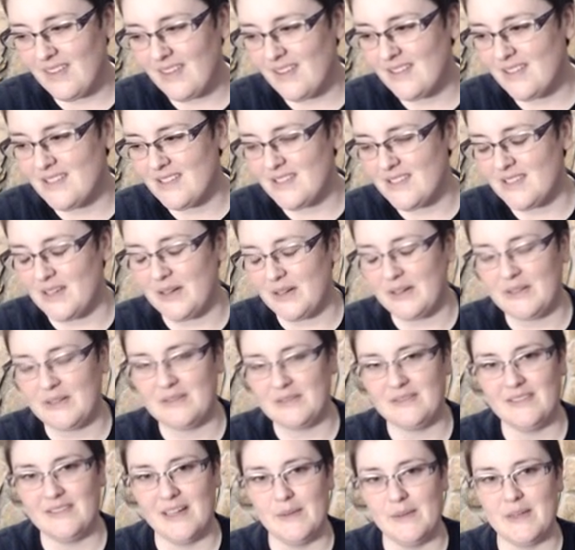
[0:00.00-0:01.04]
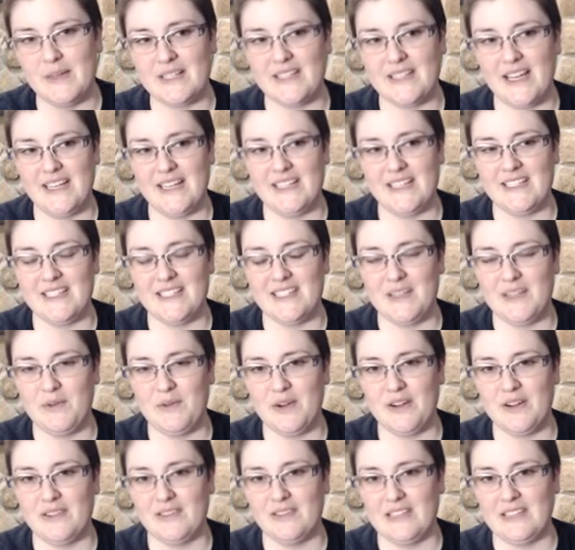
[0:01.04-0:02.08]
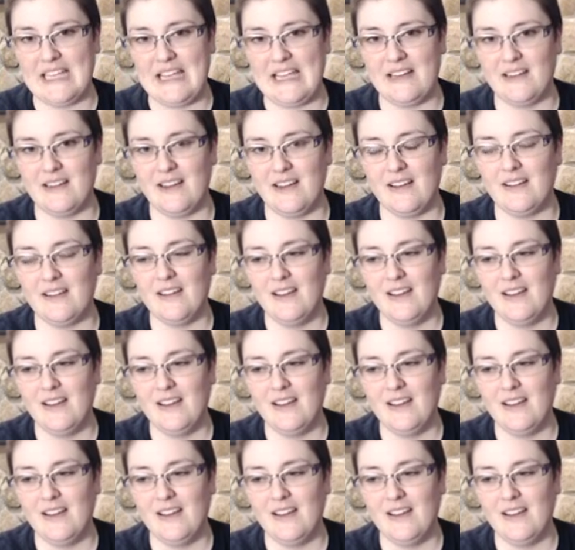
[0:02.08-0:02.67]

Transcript: So I'm excited to see where it'll lead and